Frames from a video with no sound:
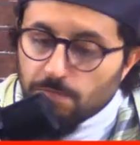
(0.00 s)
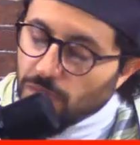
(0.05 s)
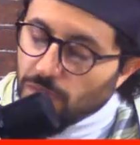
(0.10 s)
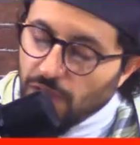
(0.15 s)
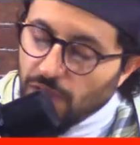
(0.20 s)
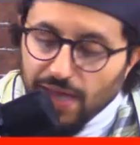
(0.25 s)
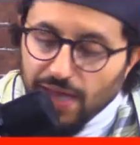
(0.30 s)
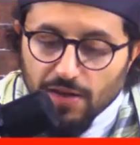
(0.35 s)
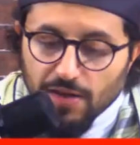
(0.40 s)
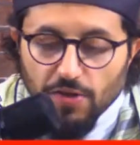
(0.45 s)

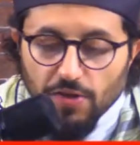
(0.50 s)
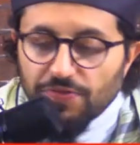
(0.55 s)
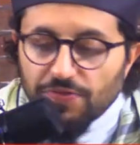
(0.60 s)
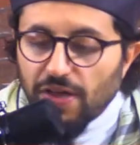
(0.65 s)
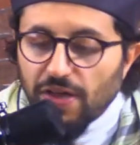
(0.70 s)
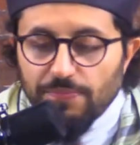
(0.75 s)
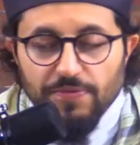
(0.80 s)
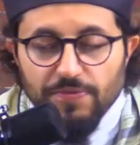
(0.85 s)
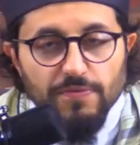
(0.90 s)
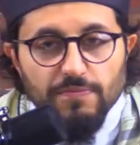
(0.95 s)
at all
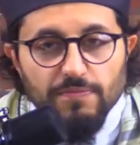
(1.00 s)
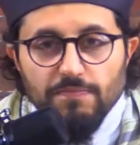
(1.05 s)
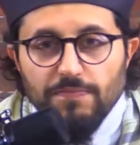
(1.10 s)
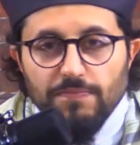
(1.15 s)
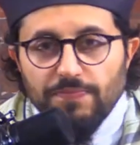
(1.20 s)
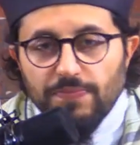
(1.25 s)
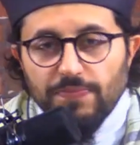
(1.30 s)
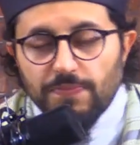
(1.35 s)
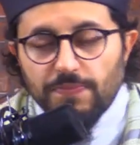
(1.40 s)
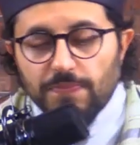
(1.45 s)
times?
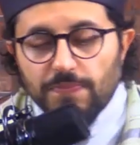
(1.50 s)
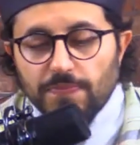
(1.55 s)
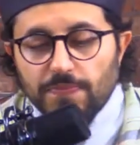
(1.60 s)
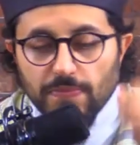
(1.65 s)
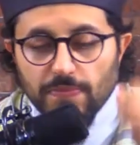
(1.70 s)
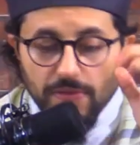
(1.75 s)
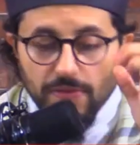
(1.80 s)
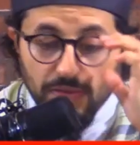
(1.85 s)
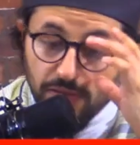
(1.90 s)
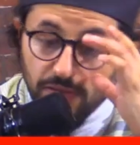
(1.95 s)

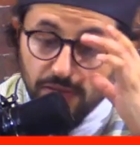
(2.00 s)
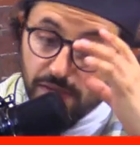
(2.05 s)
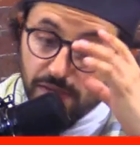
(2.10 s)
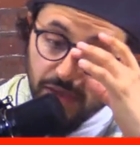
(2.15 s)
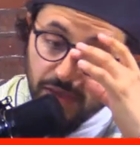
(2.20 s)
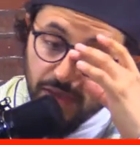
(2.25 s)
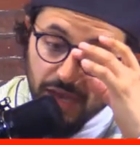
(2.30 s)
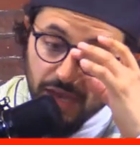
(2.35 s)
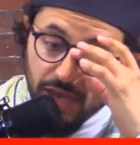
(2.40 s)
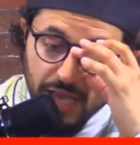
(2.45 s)

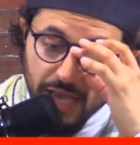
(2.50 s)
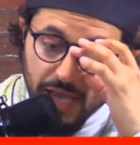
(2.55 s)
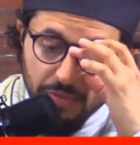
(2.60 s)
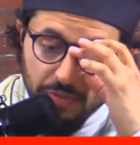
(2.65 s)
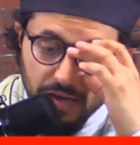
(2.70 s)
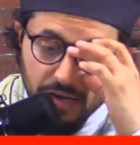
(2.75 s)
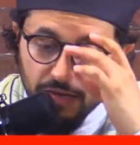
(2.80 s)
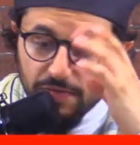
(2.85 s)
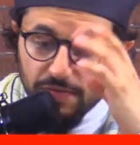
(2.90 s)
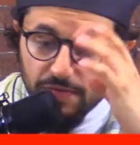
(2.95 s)
And how
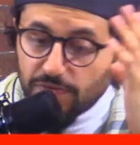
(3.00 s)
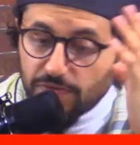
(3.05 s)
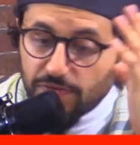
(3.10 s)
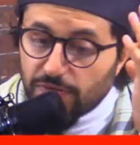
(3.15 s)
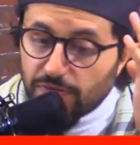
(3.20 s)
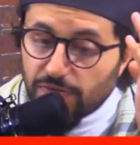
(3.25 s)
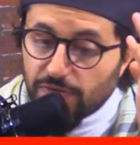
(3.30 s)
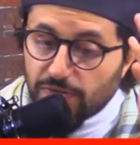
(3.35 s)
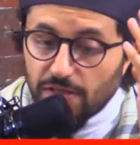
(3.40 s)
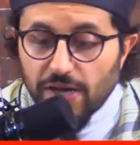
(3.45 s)
that is,
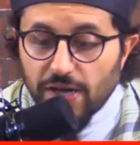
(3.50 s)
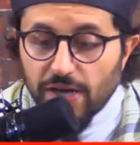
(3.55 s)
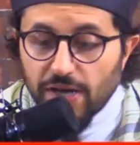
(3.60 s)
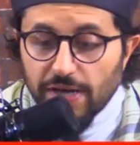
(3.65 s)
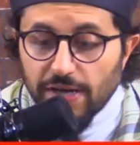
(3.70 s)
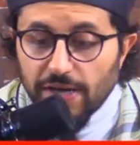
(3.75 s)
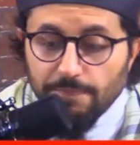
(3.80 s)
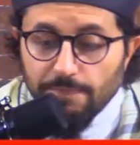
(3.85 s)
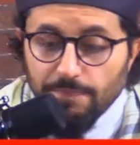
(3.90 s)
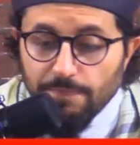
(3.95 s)
Allahu
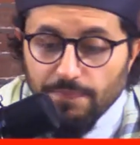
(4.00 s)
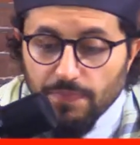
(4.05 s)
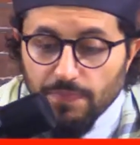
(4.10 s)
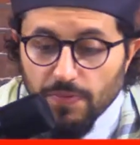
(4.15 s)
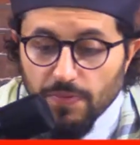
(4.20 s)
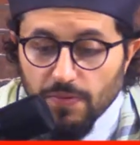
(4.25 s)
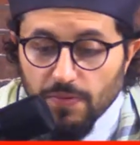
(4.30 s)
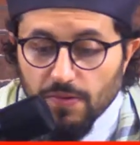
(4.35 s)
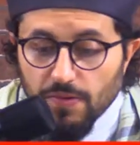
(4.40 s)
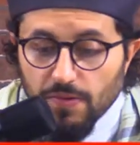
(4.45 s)
Alam.
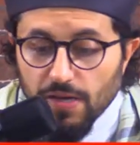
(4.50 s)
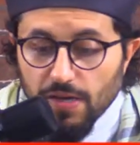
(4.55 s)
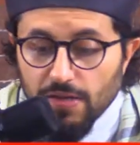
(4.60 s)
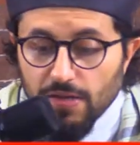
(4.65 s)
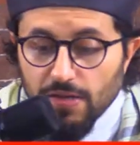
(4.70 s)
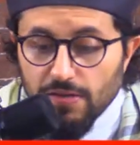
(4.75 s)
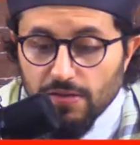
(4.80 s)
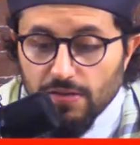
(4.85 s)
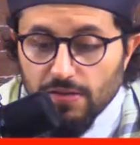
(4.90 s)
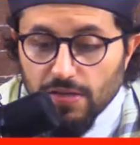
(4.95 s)
Okay,
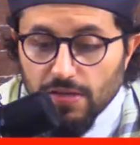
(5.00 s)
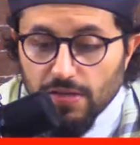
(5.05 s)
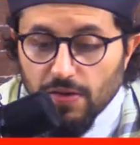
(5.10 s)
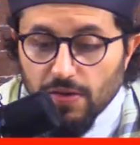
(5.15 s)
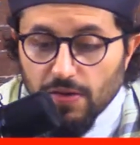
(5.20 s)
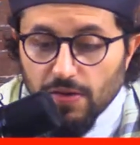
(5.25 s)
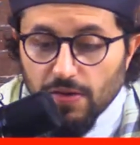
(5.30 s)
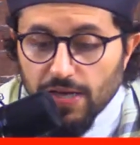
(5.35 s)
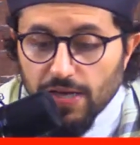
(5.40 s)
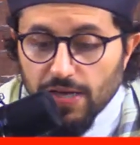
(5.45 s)
Allahu
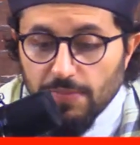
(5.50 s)
Alam.